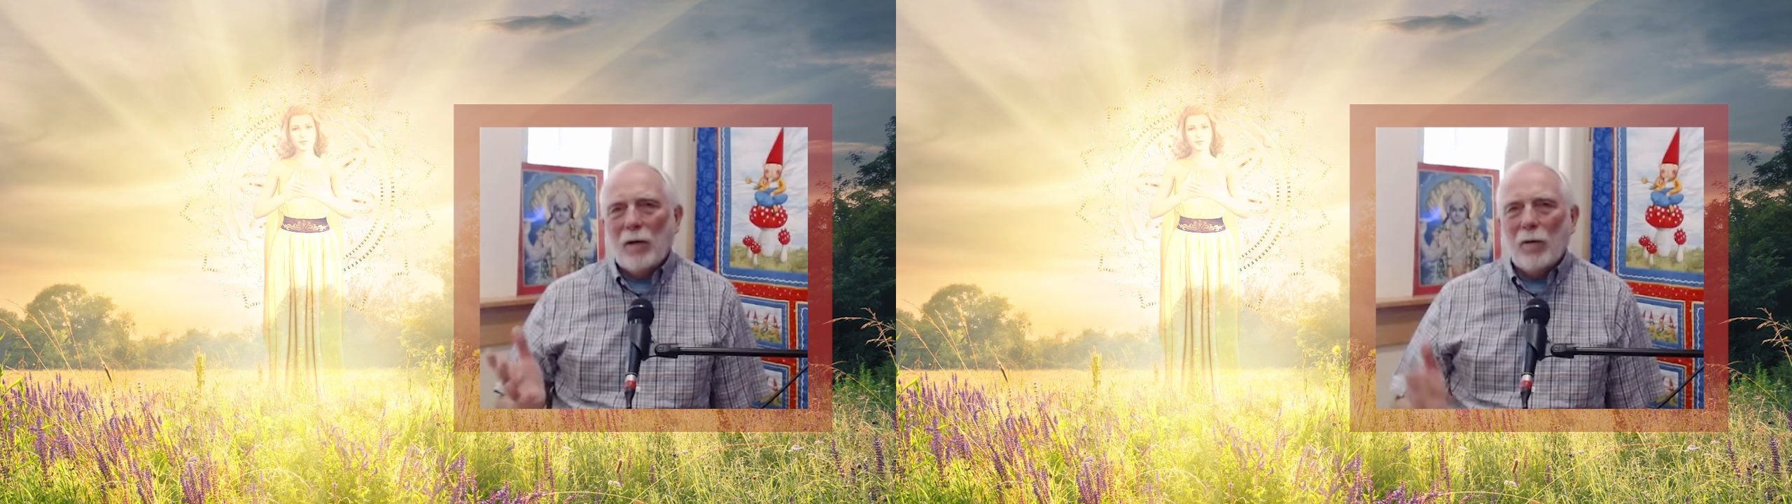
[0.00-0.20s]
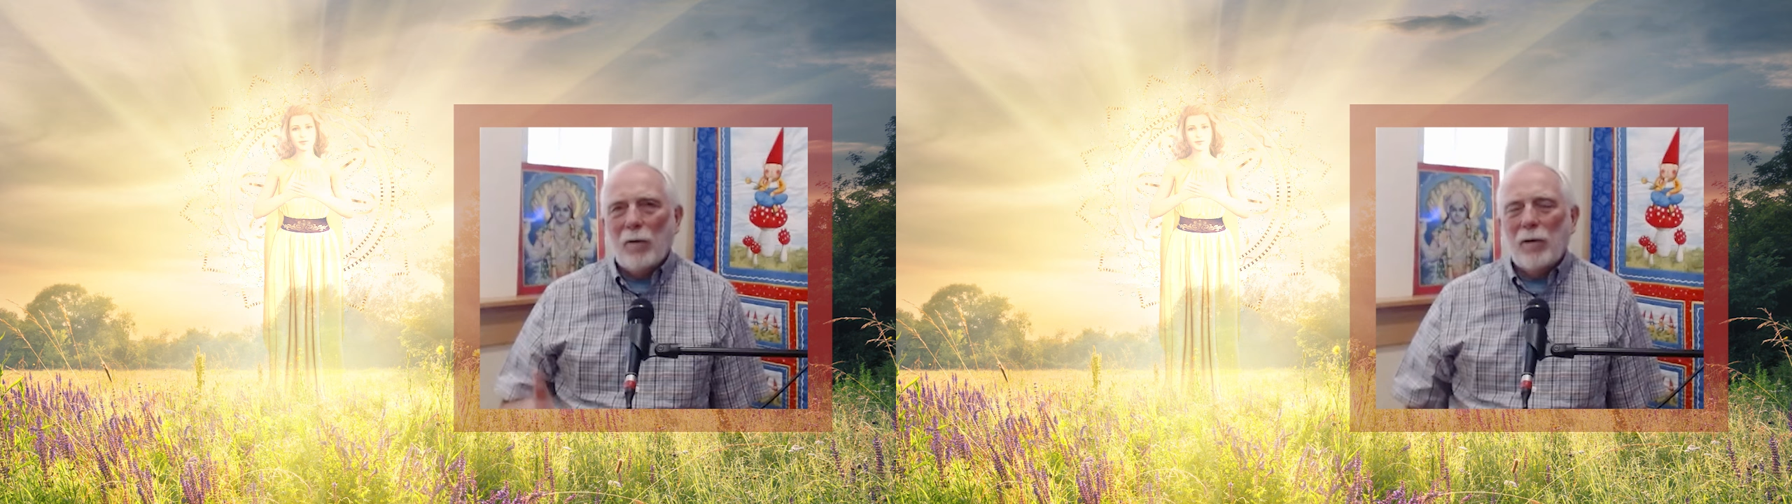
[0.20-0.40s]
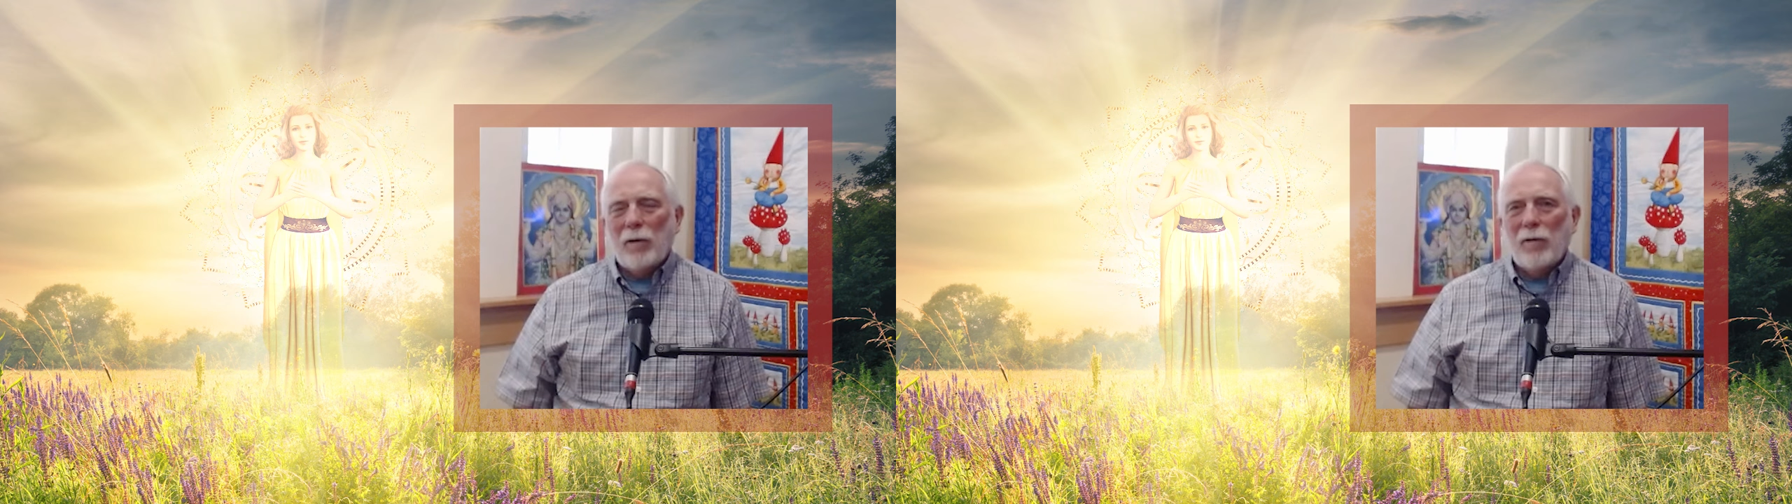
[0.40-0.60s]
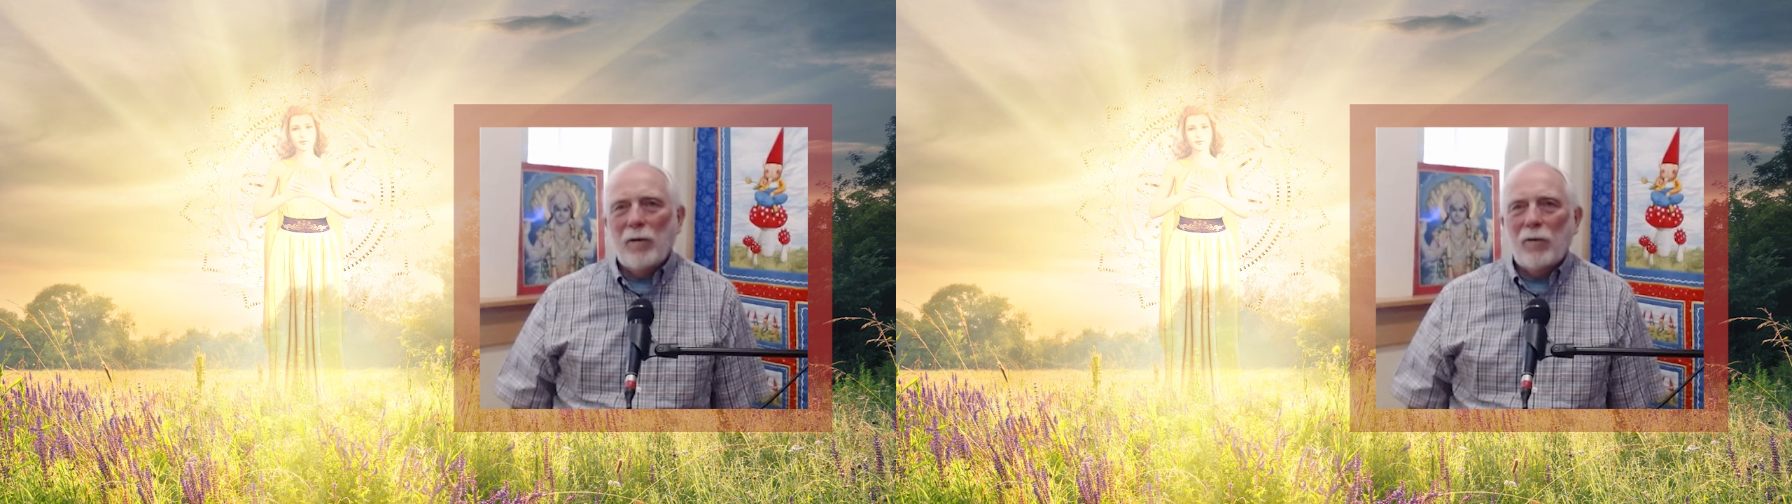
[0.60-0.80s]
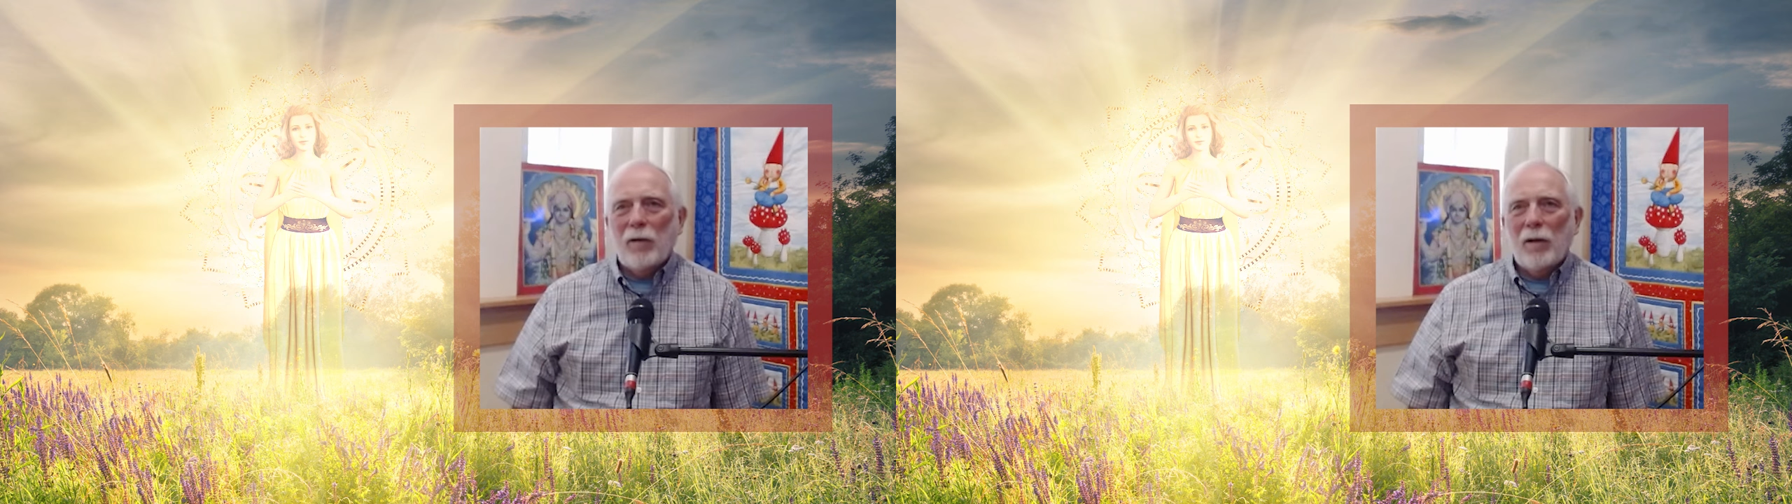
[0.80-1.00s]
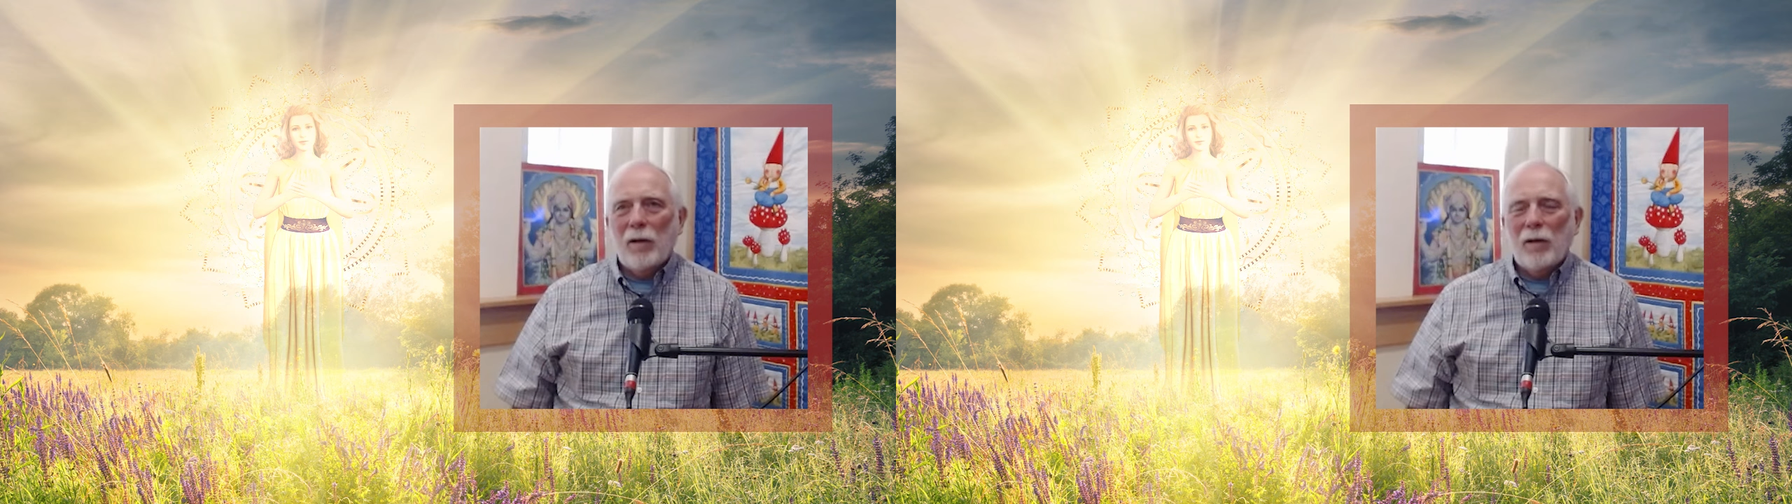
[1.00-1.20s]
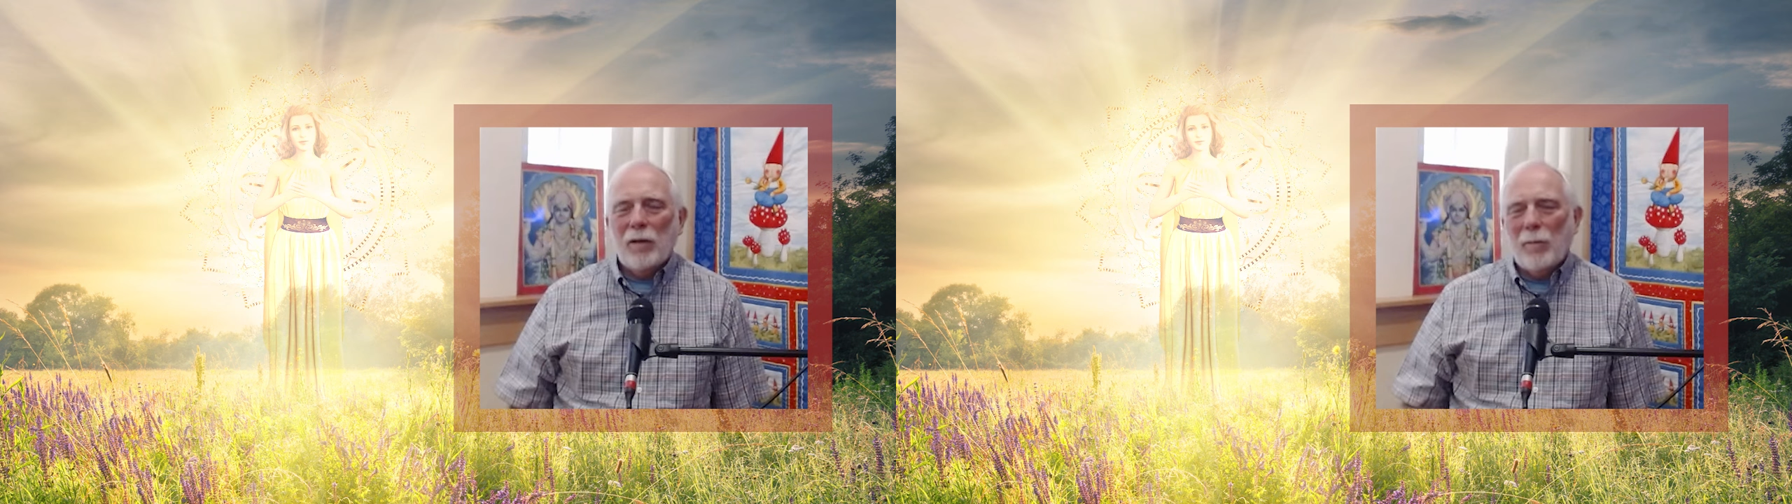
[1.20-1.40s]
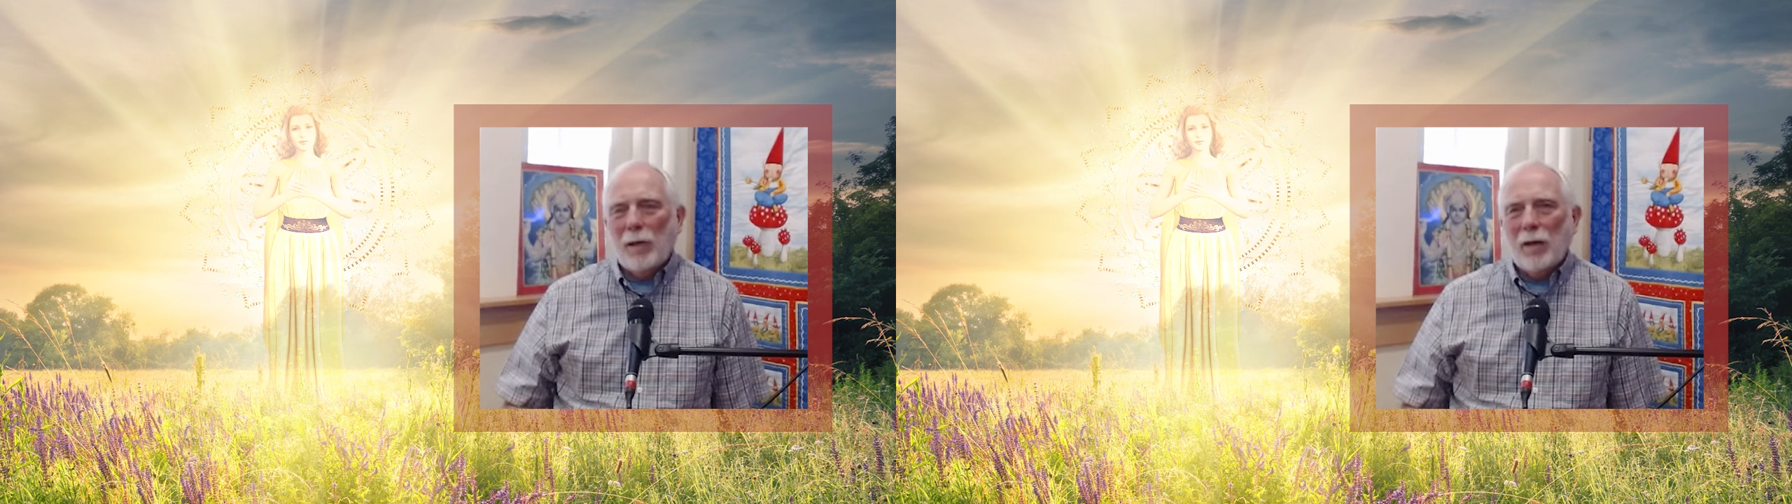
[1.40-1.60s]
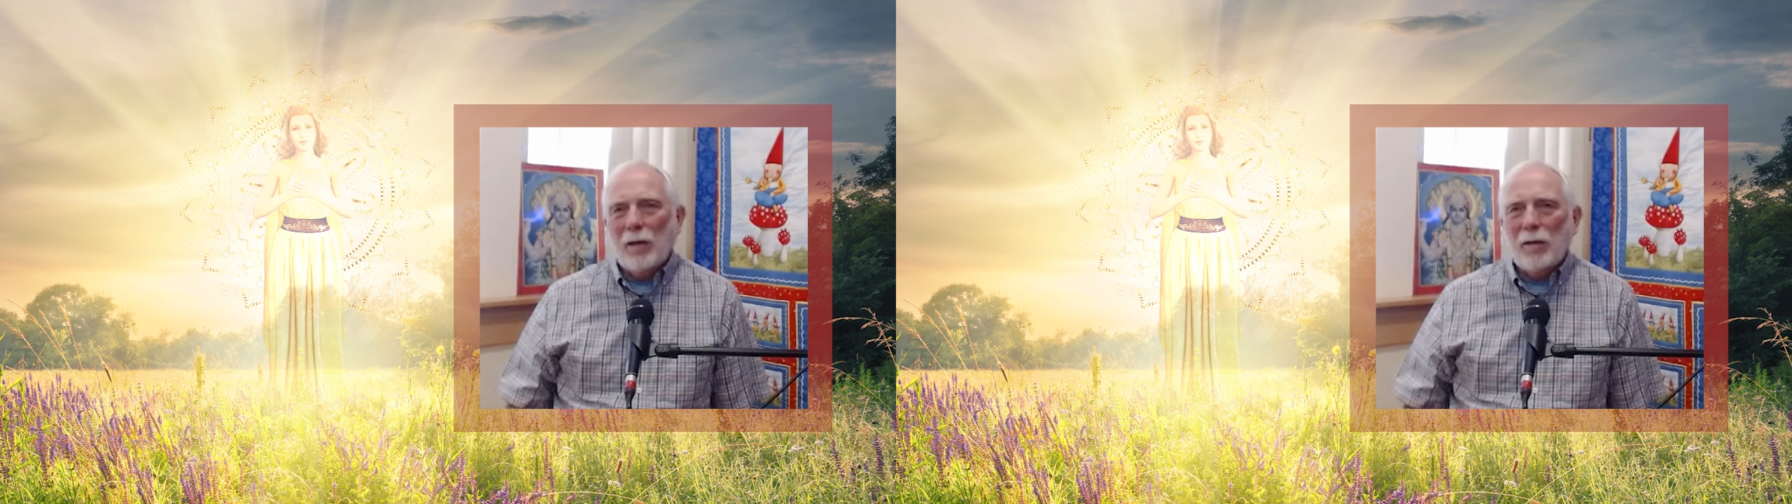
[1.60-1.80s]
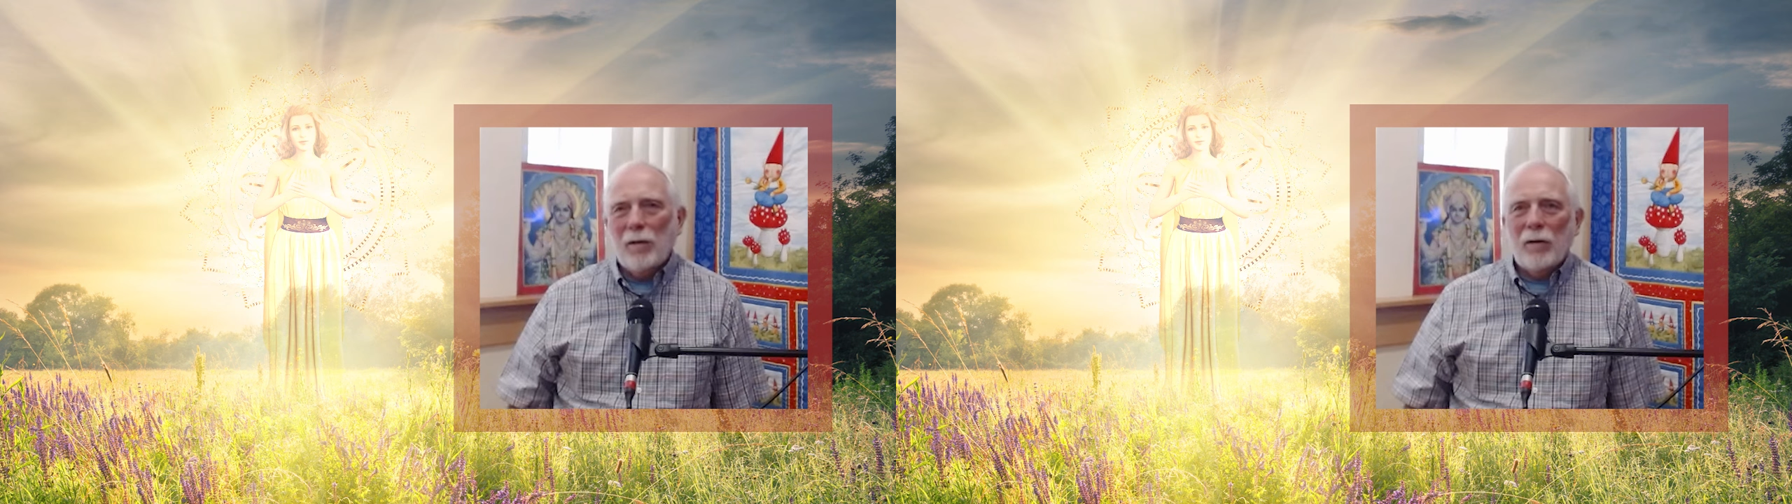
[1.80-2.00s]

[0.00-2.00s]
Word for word: I go into Livingston and get the mail,